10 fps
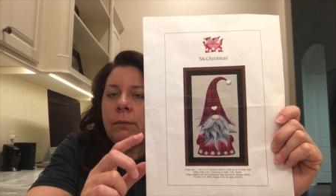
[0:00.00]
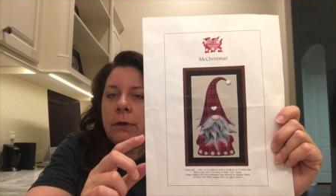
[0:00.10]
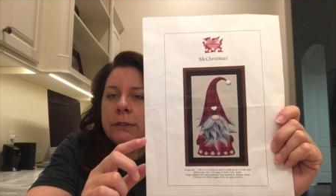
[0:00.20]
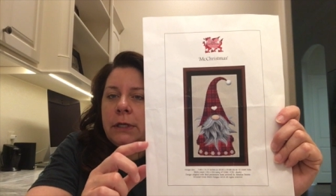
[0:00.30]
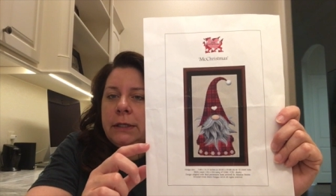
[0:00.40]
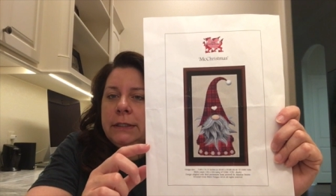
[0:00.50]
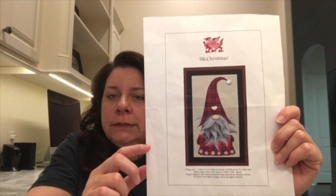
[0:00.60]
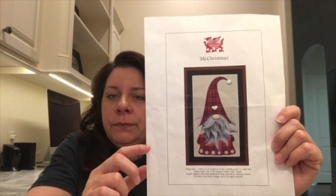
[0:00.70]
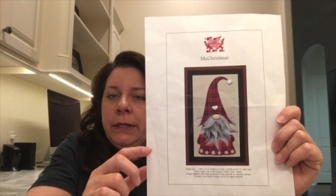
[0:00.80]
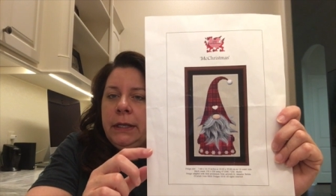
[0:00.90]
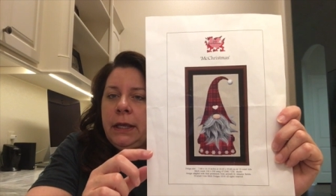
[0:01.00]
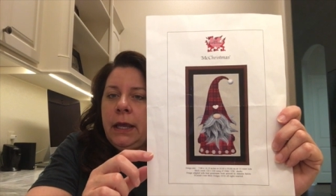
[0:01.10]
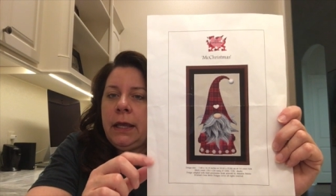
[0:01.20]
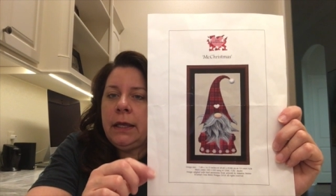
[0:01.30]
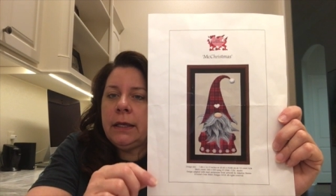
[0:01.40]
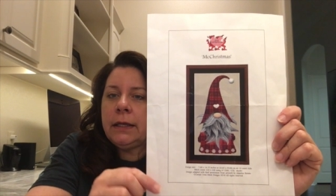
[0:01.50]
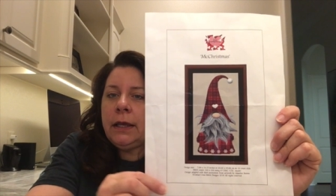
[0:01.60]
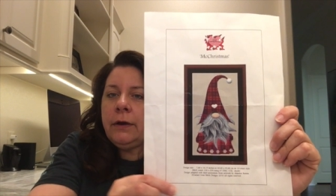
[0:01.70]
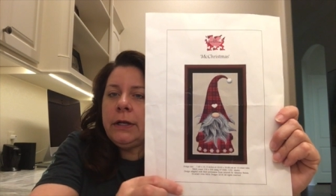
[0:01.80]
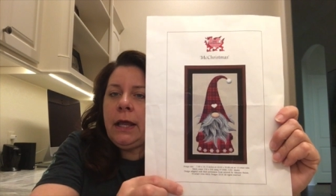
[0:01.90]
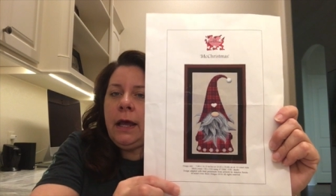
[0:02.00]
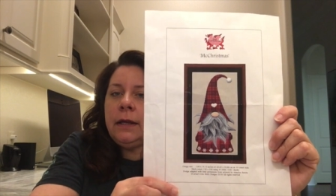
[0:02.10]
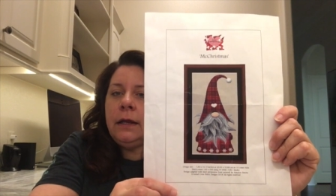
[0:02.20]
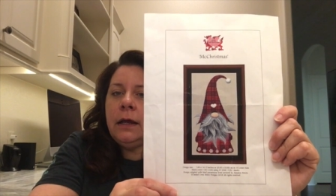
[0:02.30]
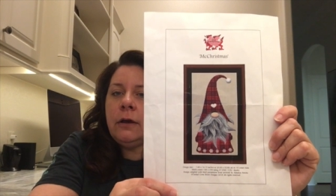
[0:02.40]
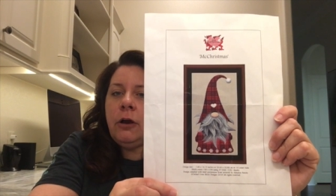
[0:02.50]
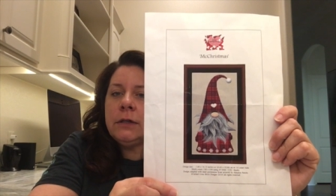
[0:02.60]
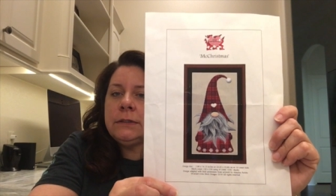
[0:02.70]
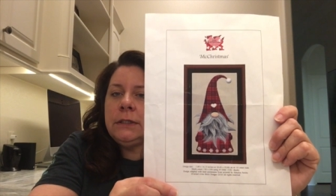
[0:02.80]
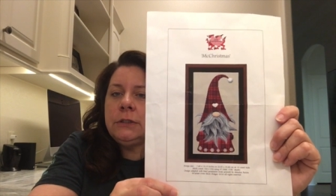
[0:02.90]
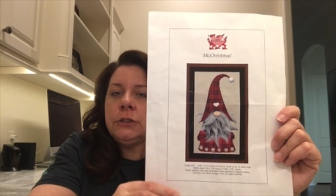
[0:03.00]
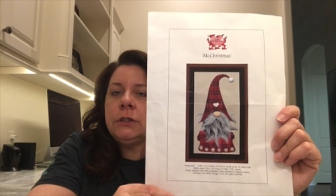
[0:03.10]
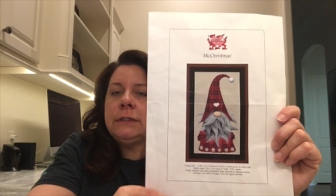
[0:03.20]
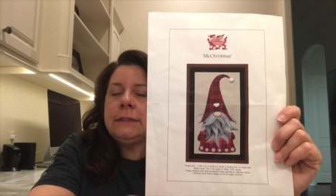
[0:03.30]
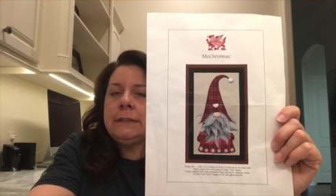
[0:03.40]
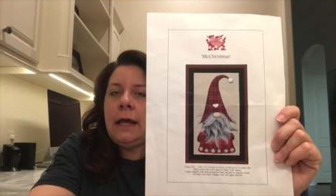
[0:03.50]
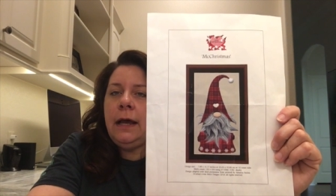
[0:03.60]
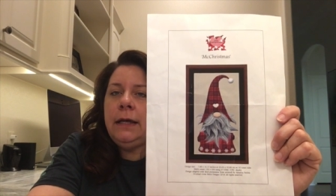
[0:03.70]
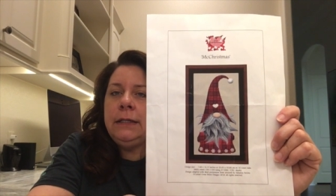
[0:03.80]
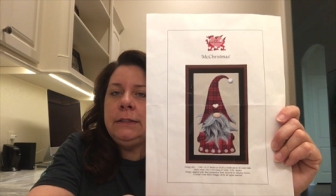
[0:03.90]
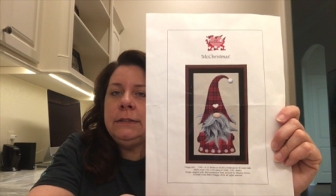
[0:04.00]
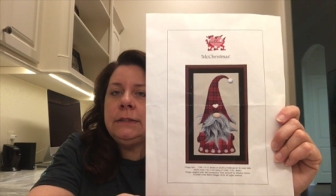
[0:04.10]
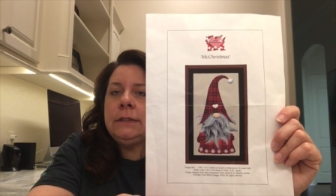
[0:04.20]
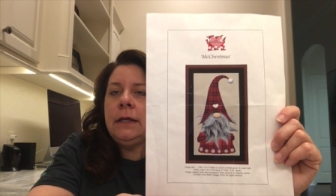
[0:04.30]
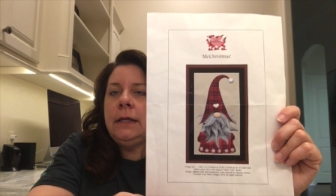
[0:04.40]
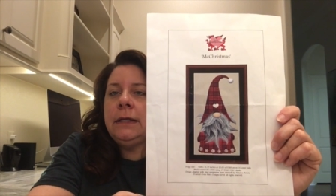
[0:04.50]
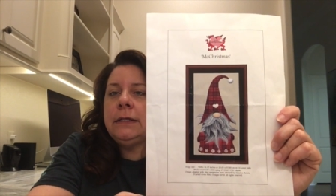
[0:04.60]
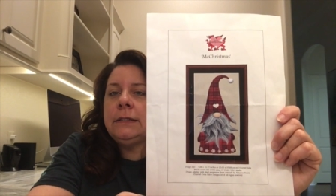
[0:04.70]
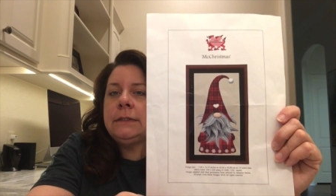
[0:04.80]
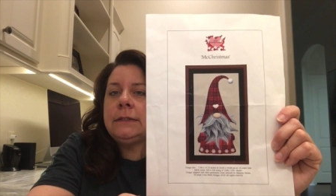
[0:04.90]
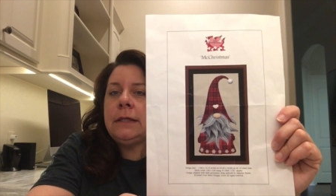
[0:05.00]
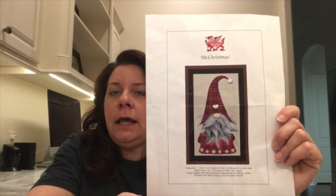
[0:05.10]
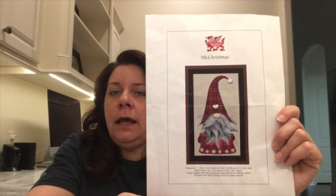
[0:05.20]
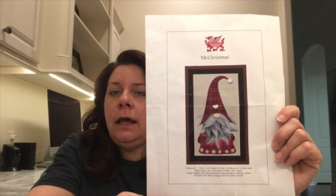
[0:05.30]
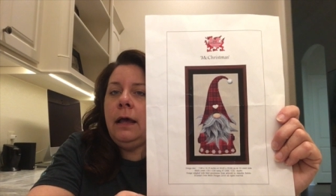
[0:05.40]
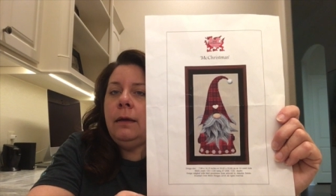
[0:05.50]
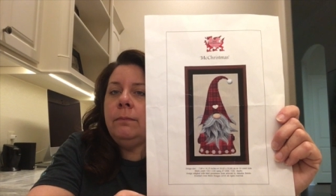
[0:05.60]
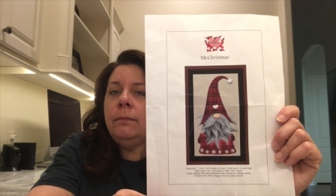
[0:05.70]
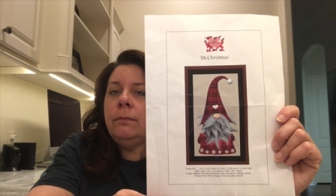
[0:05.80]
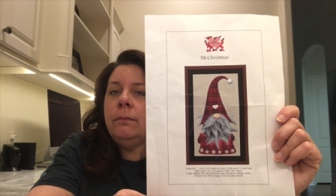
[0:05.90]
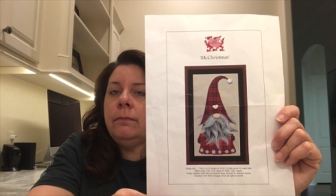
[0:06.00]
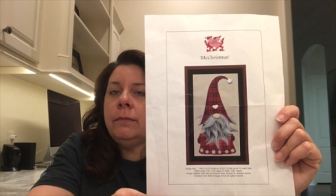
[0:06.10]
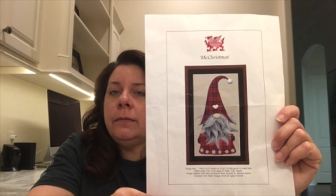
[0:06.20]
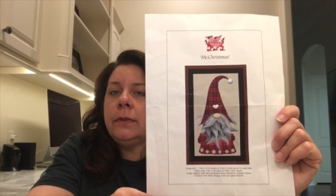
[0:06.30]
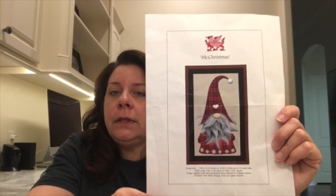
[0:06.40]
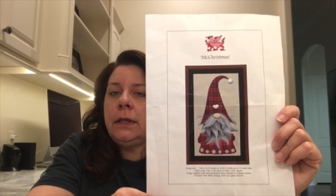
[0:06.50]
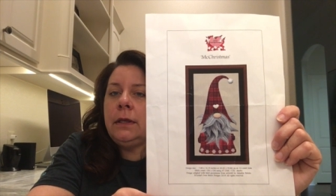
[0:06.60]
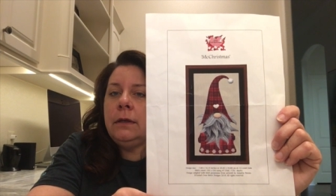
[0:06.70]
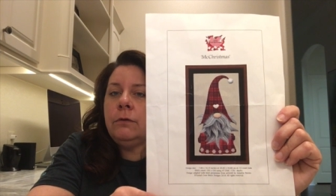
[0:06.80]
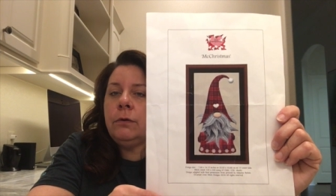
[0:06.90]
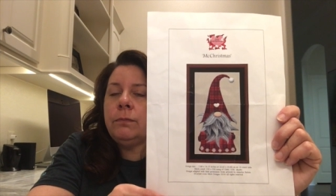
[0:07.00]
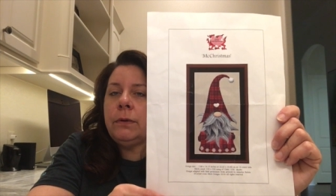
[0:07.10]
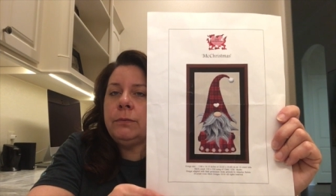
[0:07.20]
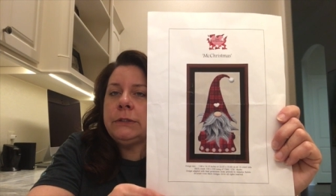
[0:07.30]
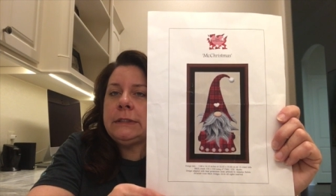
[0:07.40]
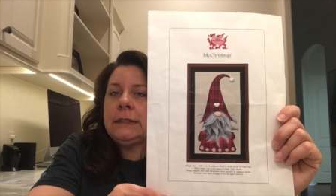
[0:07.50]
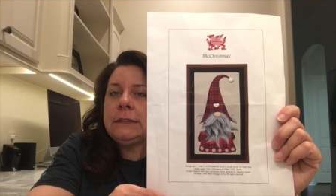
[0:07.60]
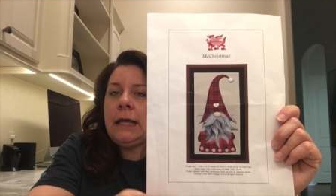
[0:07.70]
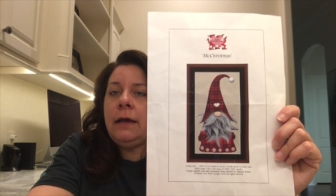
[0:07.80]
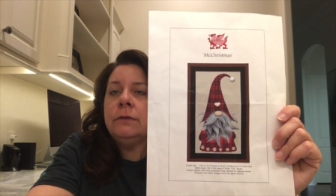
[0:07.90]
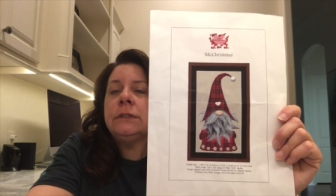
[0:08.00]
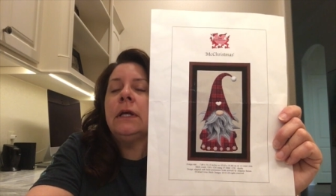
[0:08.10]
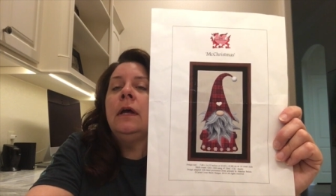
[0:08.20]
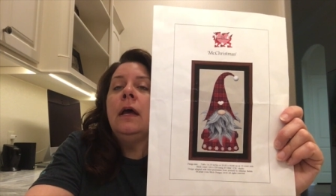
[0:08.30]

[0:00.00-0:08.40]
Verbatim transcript: I worked on this week, Cariad Cross Stitch Designs is um, the group that puts this out.